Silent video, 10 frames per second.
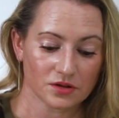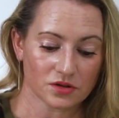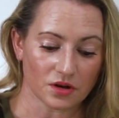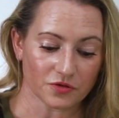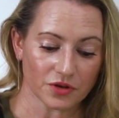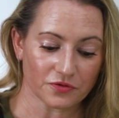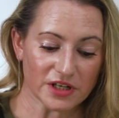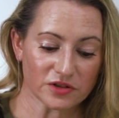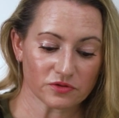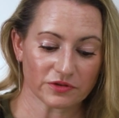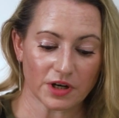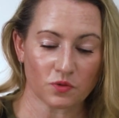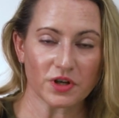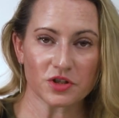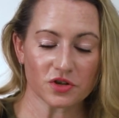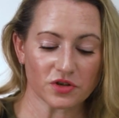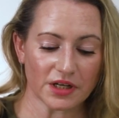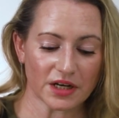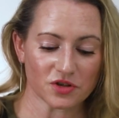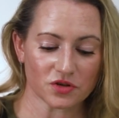So for the fragrance, we've got wintergreen
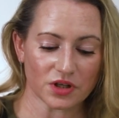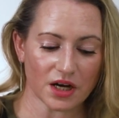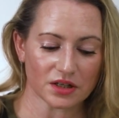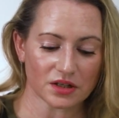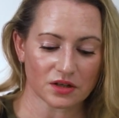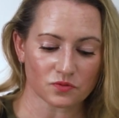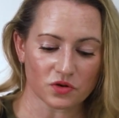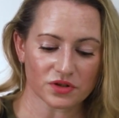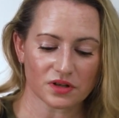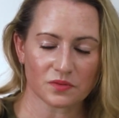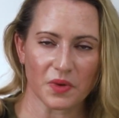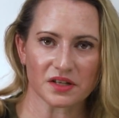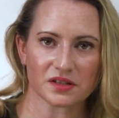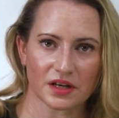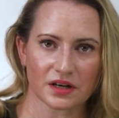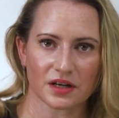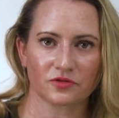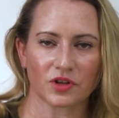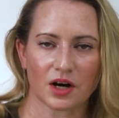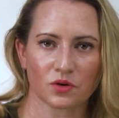extract and Rosa damascena
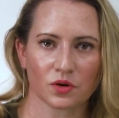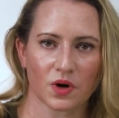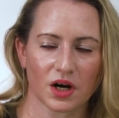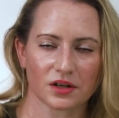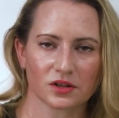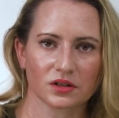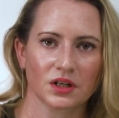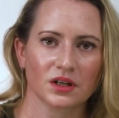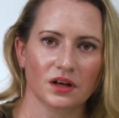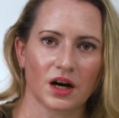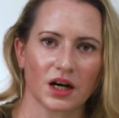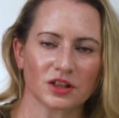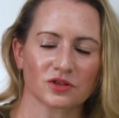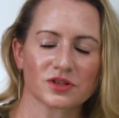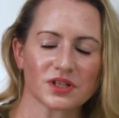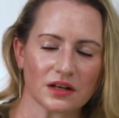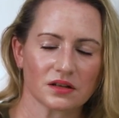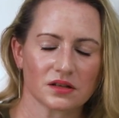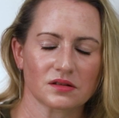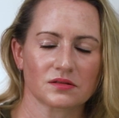flower water. Uh, the scent
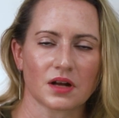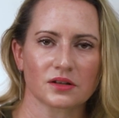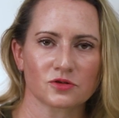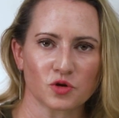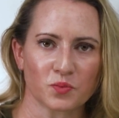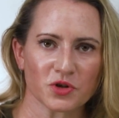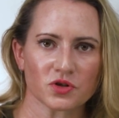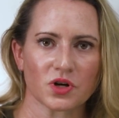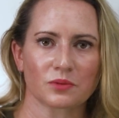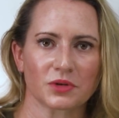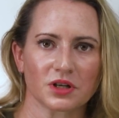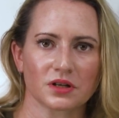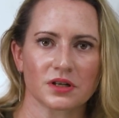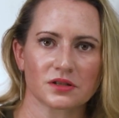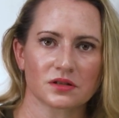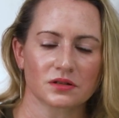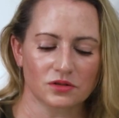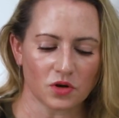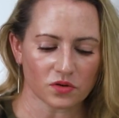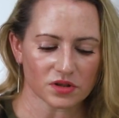of this is not super strong, but it is
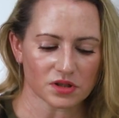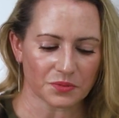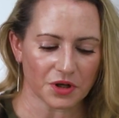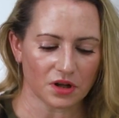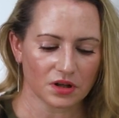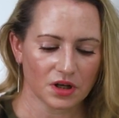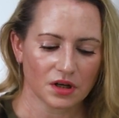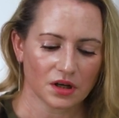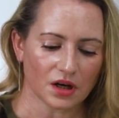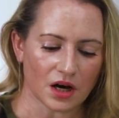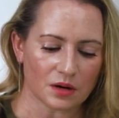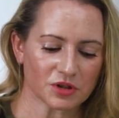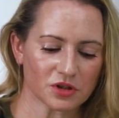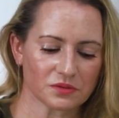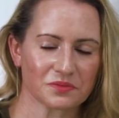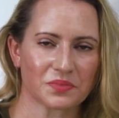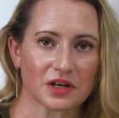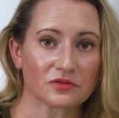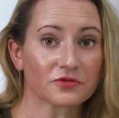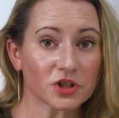noticeable. Um, in terms of
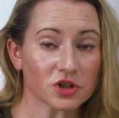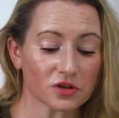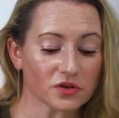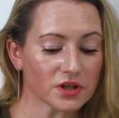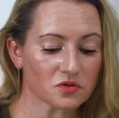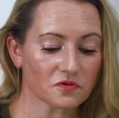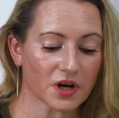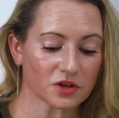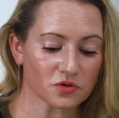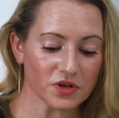beneficial ingredients, we've got